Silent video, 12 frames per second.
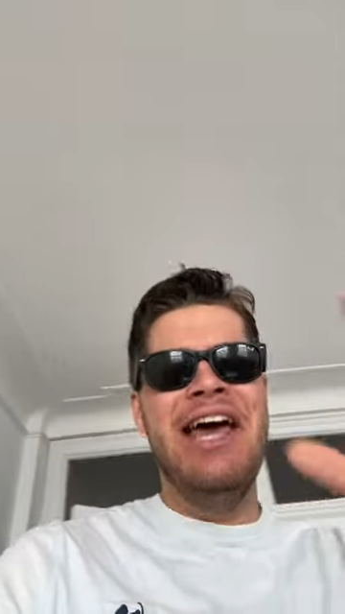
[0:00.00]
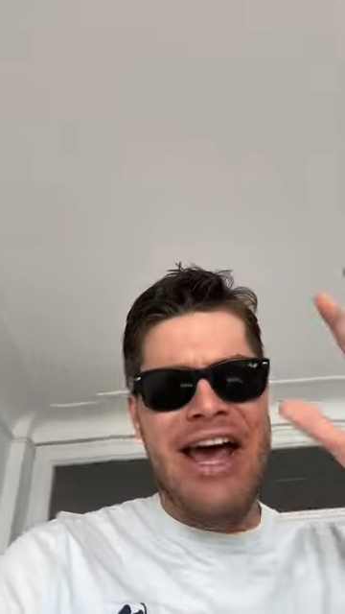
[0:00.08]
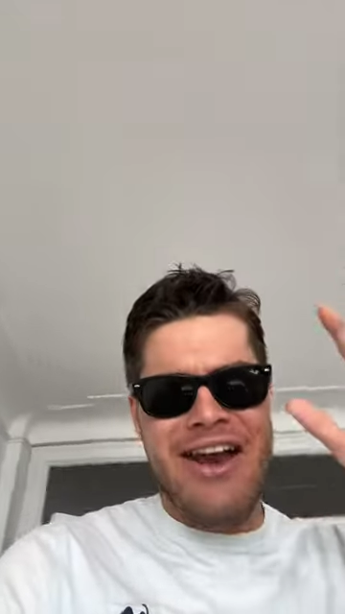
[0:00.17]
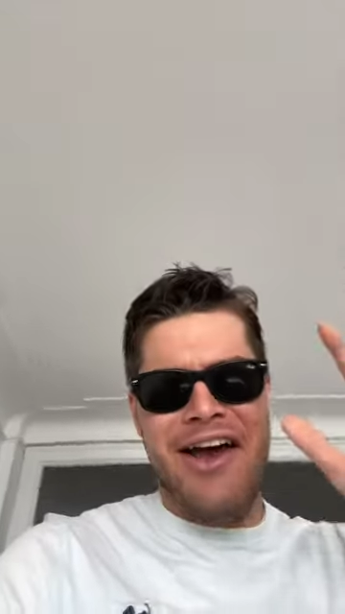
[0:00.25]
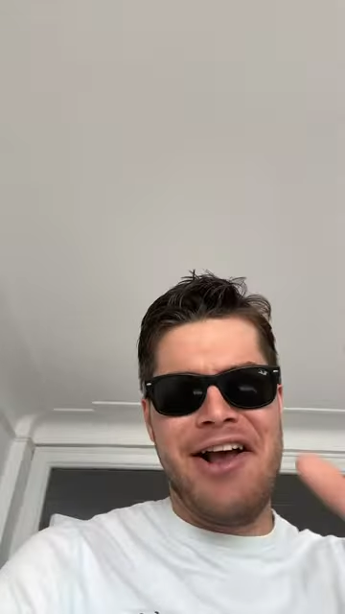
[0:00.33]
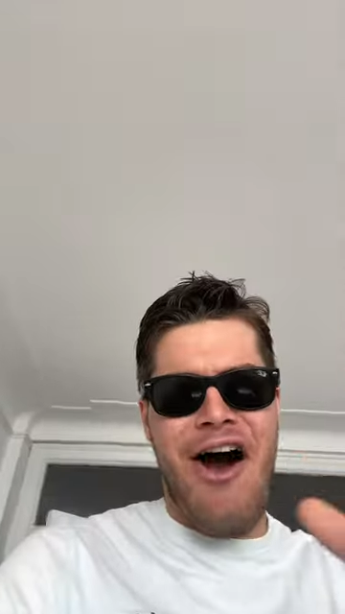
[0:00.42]

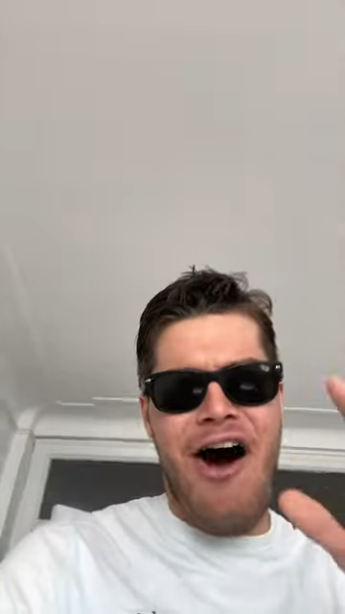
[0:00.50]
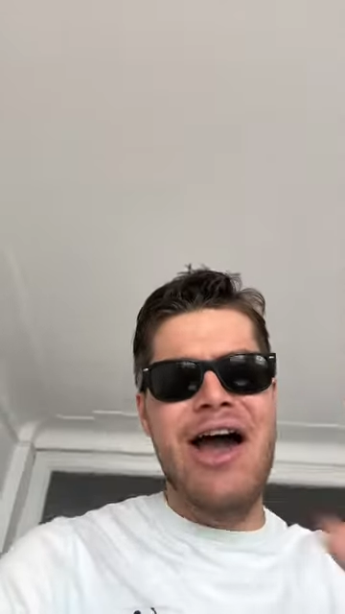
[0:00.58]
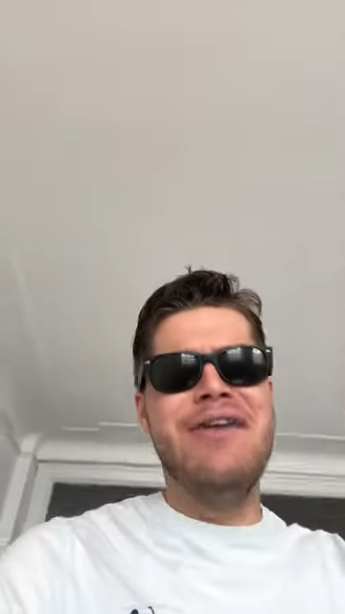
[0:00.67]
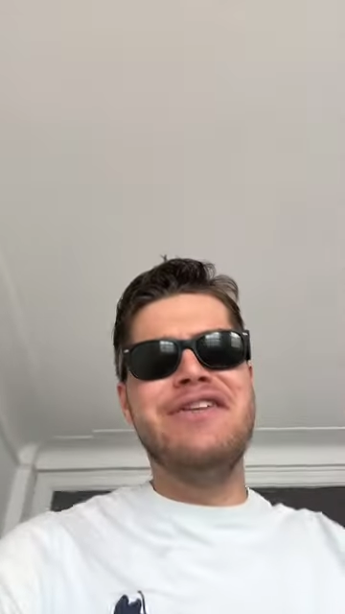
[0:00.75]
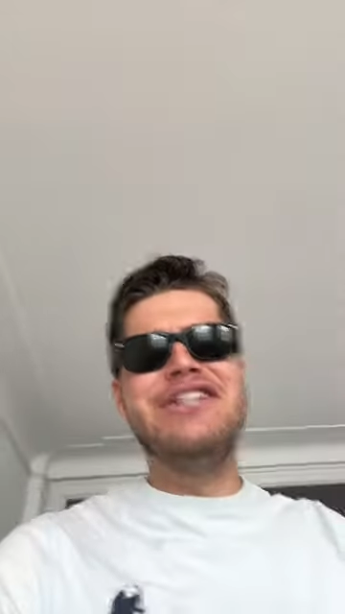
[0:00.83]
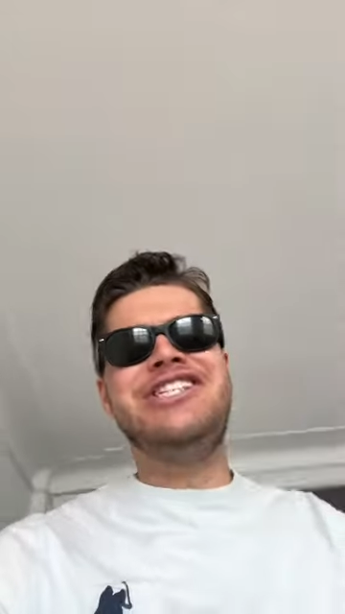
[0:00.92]
like
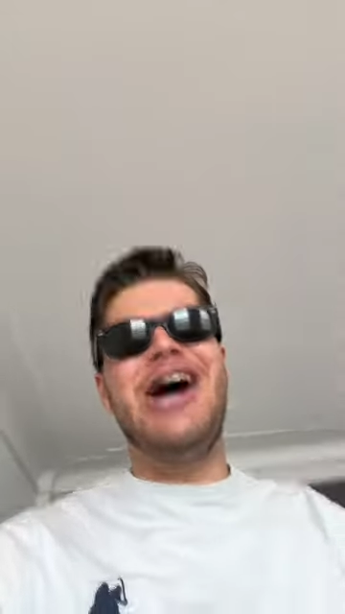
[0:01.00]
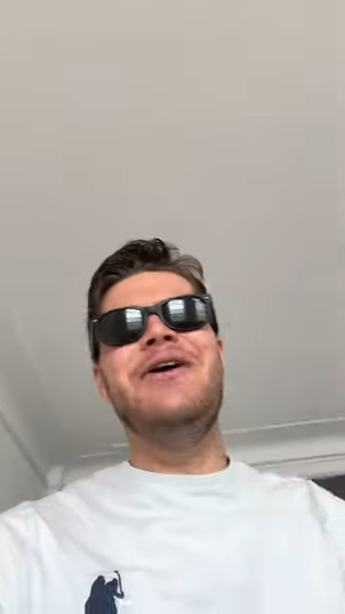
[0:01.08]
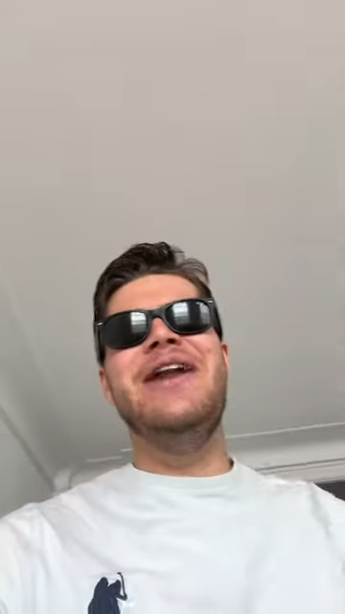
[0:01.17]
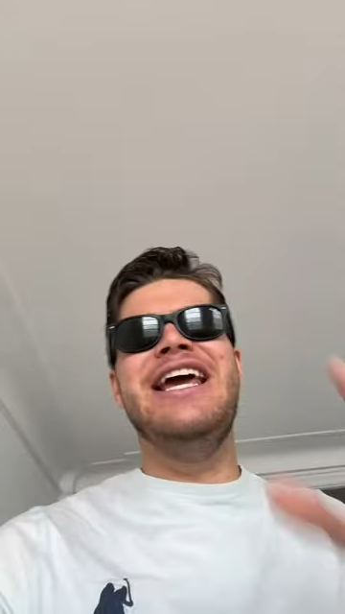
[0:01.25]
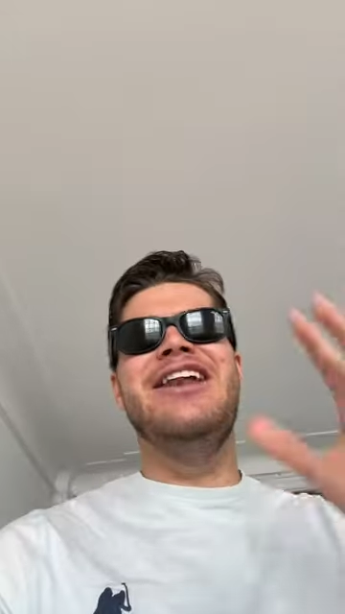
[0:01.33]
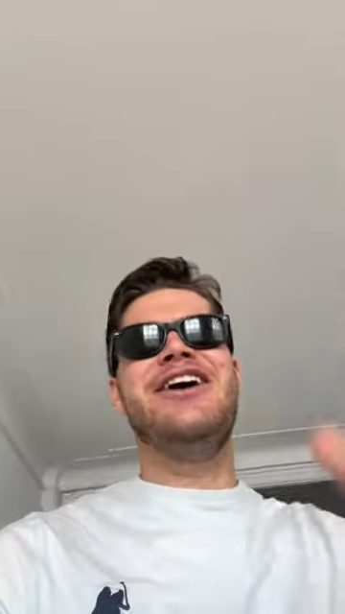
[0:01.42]
Ivan
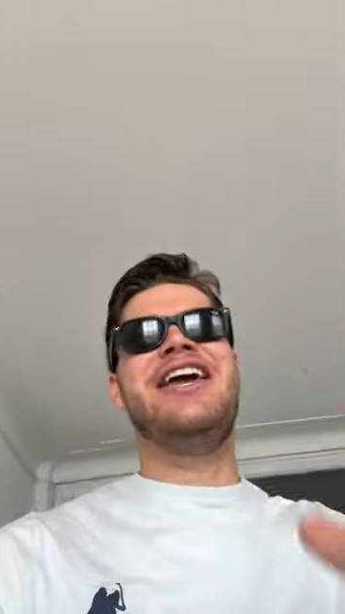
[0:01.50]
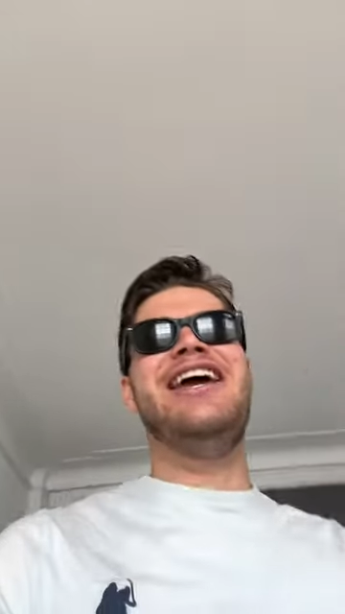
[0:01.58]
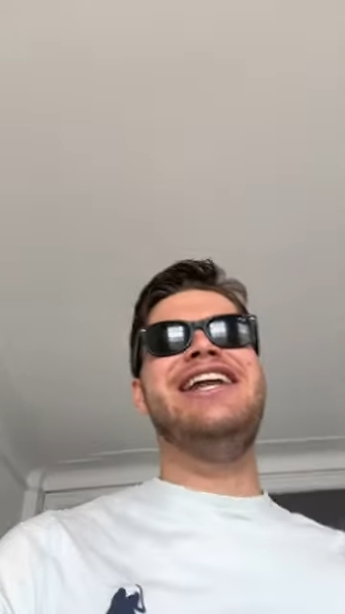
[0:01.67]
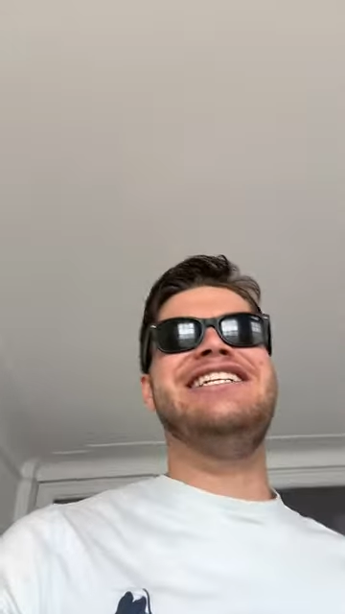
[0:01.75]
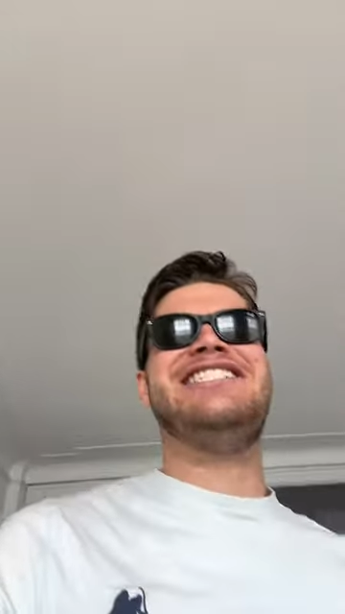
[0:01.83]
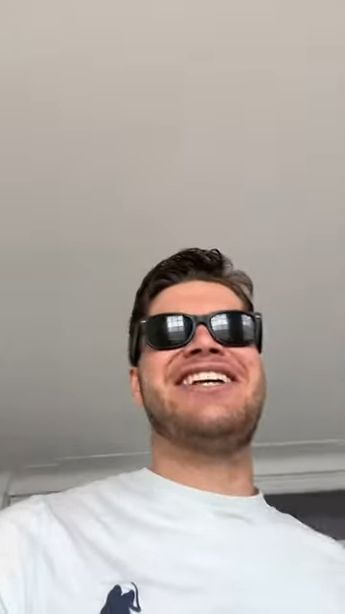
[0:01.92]
Tony looking
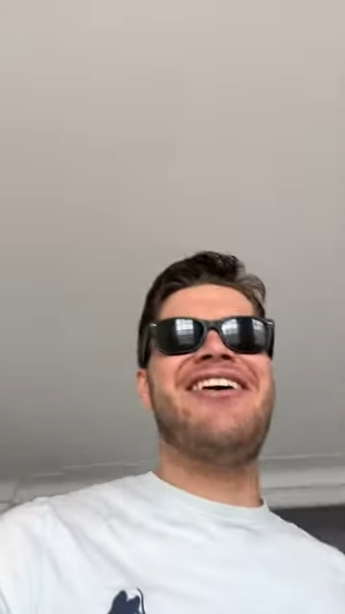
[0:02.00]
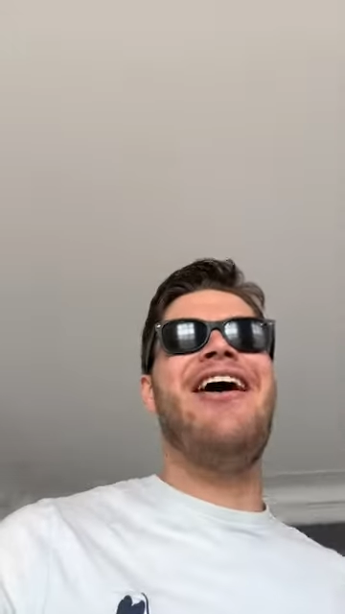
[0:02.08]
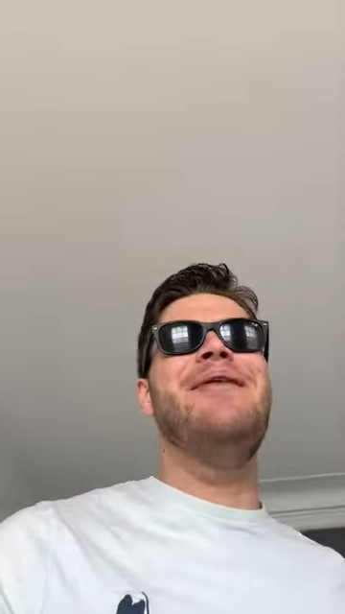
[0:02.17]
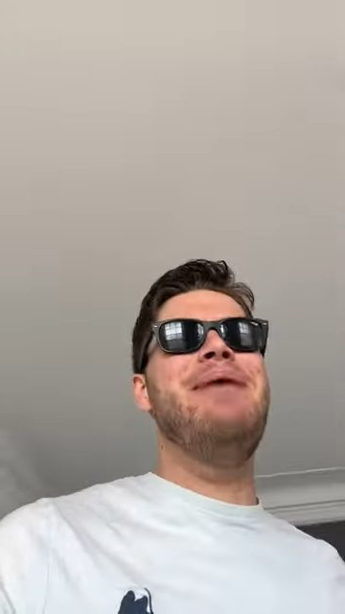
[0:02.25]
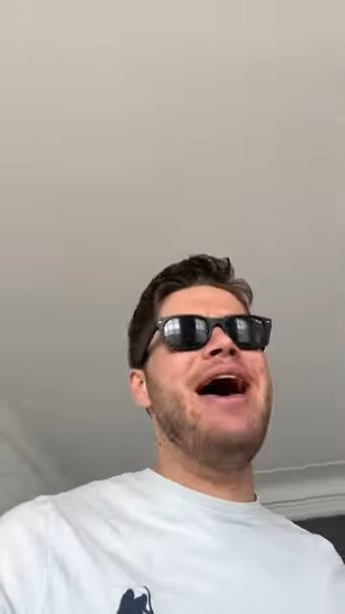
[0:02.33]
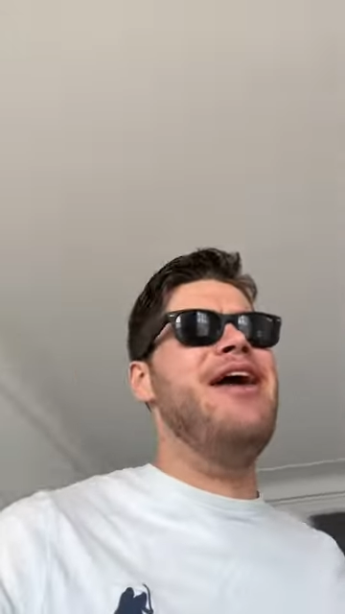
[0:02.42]
at his
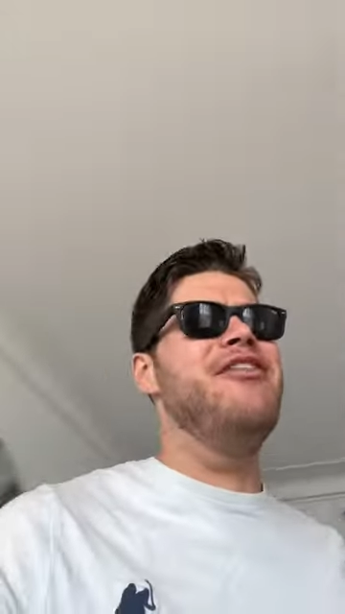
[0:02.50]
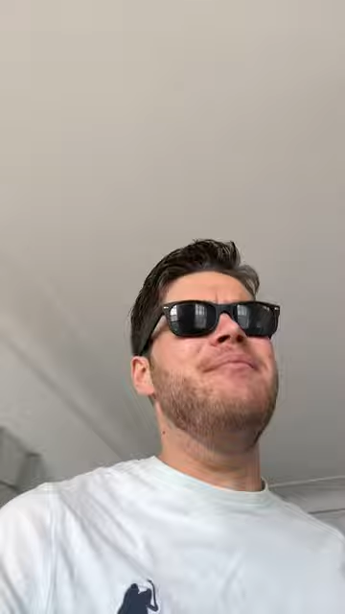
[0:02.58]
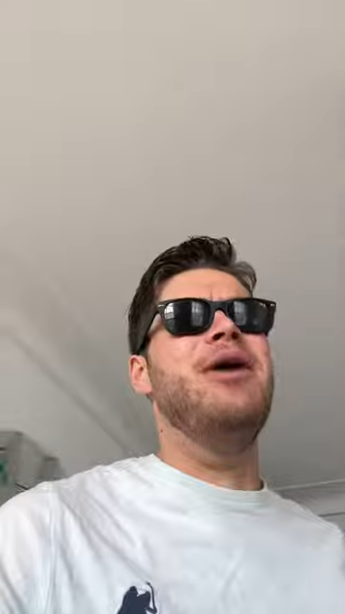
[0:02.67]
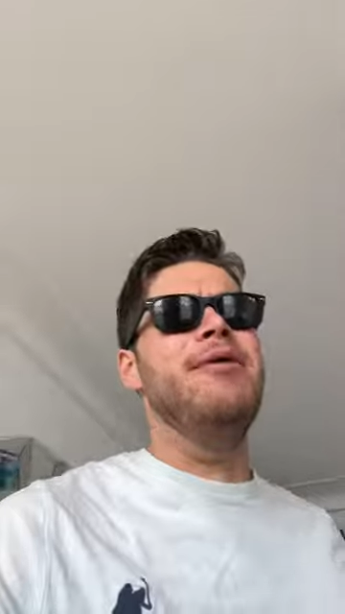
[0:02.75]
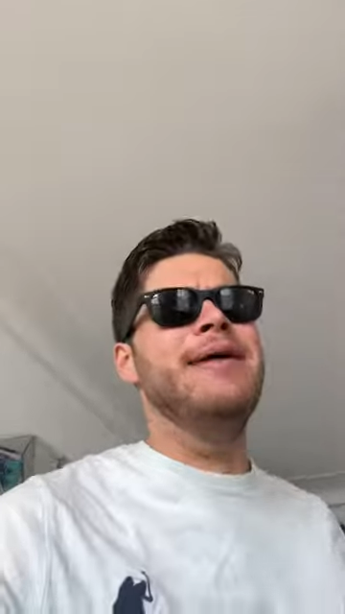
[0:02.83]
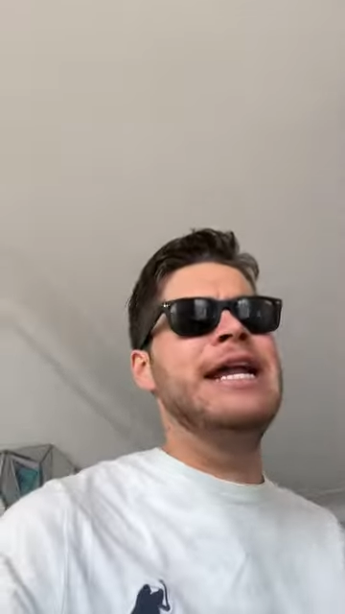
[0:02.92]
Sky Bet at the
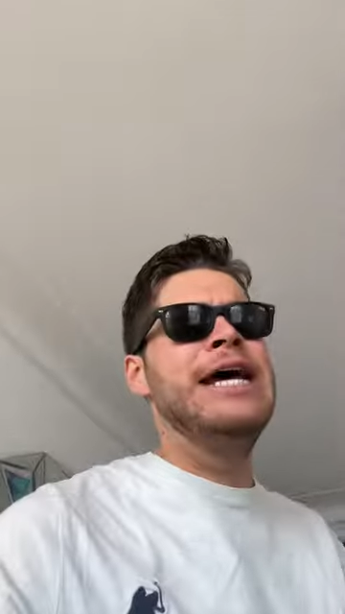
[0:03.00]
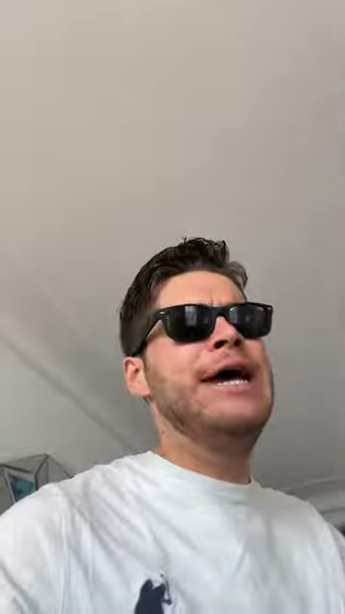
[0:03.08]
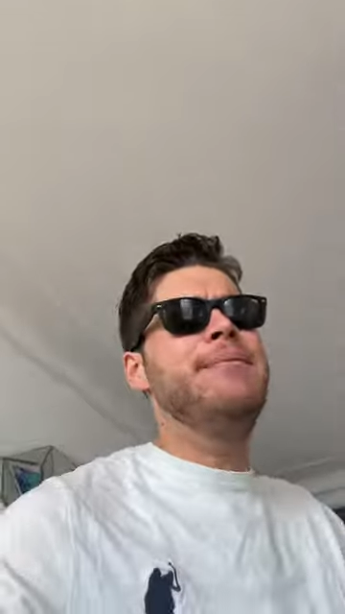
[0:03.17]
moment,